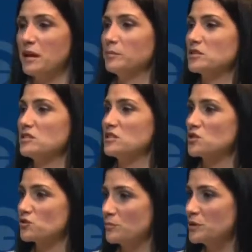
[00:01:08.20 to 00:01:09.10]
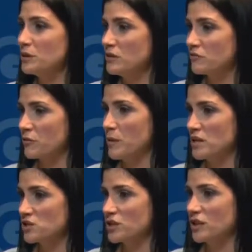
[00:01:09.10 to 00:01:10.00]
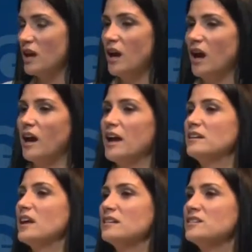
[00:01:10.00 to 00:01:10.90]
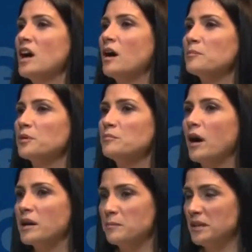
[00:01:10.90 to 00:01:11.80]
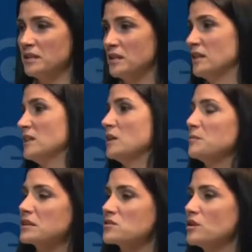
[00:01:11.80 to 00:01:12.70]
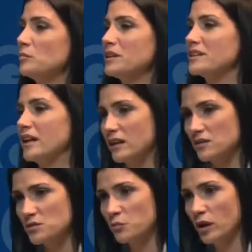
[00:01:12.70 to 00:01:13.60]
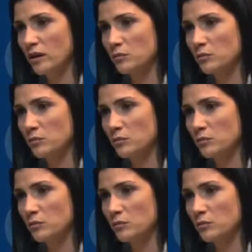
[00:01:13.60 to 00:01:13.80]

able to distribute information, and not put my opinion in it, because nobody cares what a